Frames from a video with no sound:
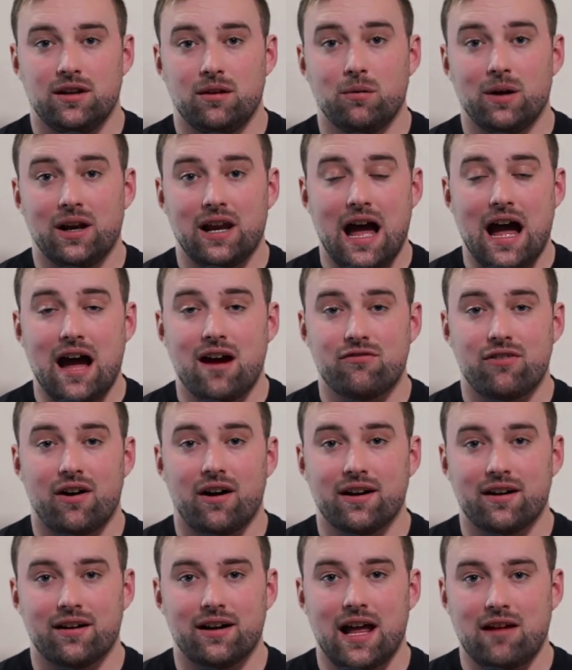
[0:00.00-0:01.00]
you will have
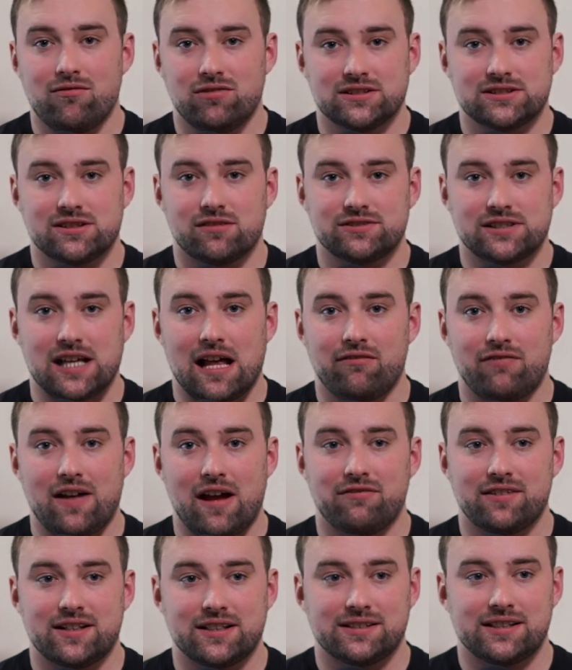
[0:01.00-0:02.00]
higher levels of self
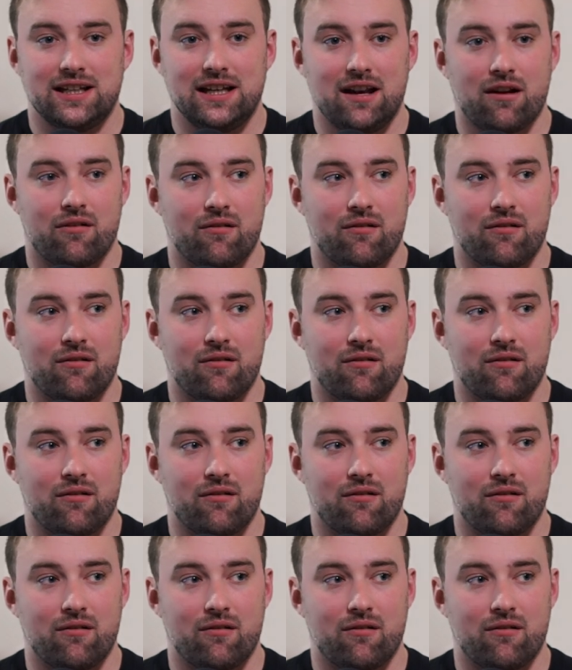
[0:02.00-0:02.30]
efficacy